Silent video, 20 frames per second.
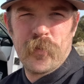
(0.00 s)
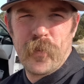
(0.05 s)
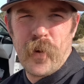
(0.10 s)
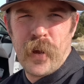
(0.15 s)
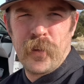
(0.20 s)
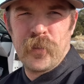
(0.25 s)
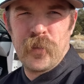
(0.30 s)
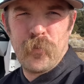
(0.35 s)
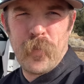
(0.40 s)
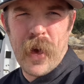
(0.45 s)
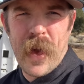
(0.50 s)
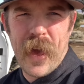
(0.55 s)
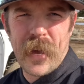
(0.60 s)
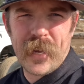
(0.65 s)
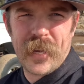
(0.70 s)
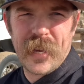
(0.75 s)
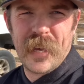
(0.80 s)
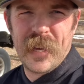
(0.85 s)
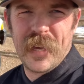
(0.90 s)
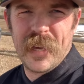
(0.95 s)
Finally
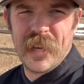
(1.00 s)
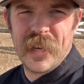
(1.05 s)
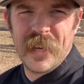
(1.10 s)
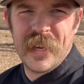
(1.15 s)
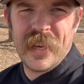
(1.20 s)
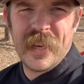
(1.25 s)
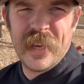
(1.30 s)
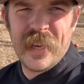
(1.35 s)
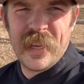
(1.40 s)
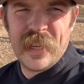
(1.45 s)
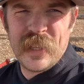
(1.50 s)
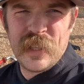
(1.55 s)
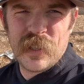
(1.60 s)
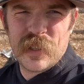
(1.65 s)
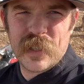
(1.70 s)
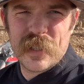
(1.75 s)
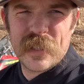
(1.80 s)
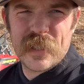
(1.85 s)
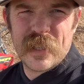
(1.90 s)
back, you can